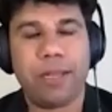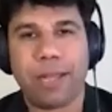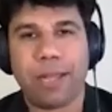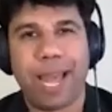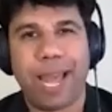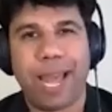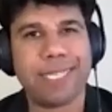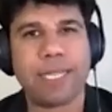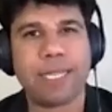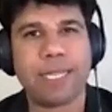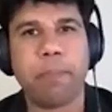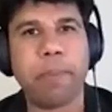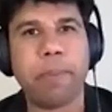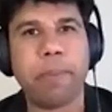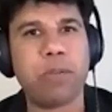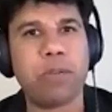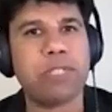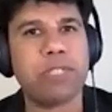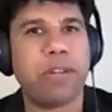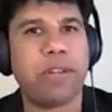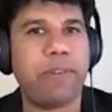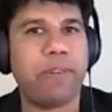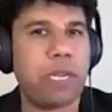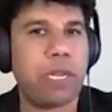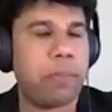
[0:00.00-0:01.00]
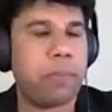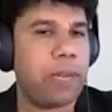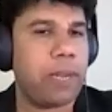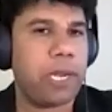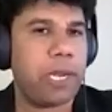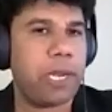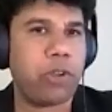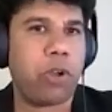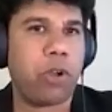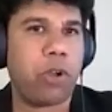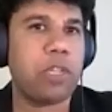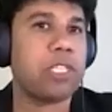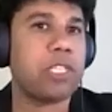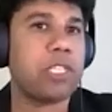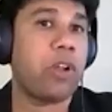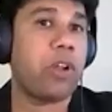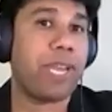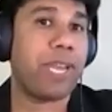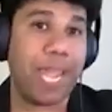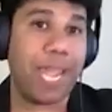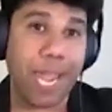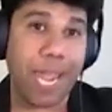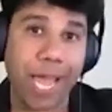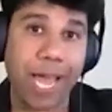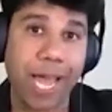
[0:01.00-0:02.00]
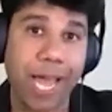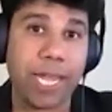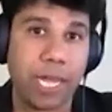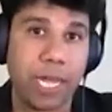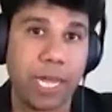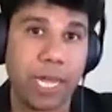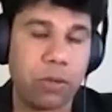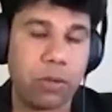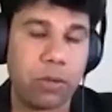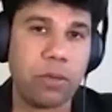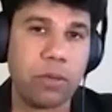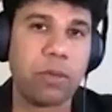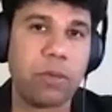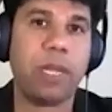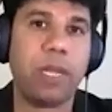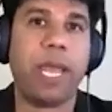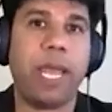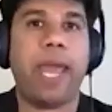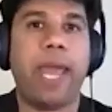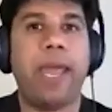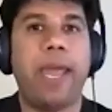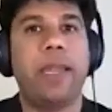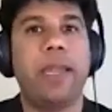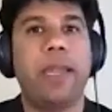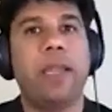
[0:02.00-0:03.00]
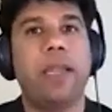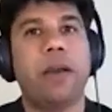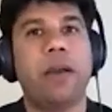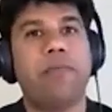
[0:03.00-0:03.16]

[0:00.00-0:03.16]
as compared to $70 billion on AI alone and uh,